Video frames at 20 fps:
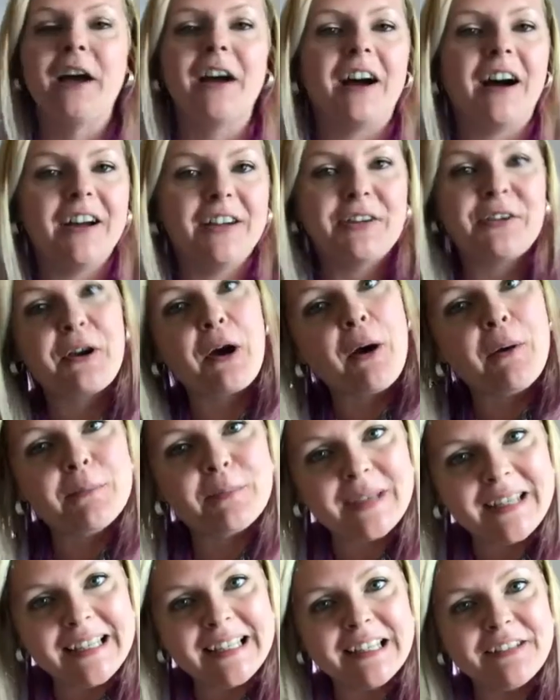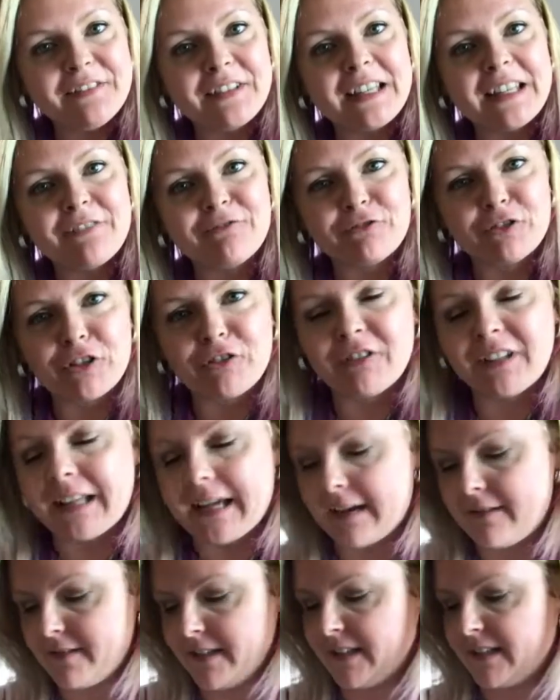Oh, you can't beat living in rural
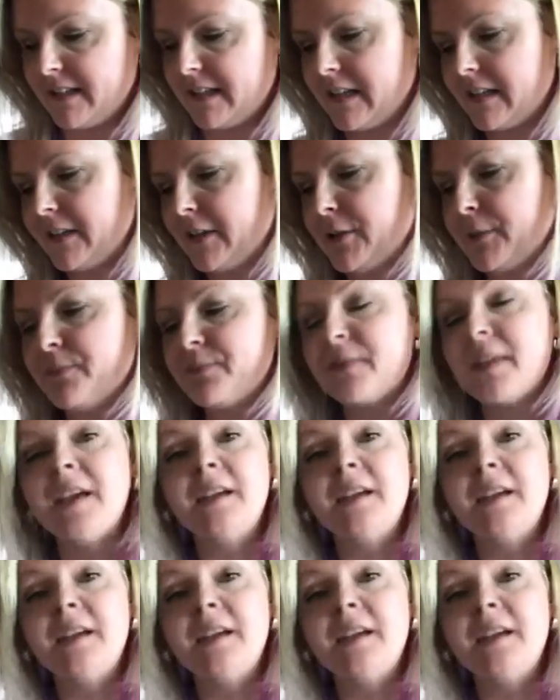areas, can you?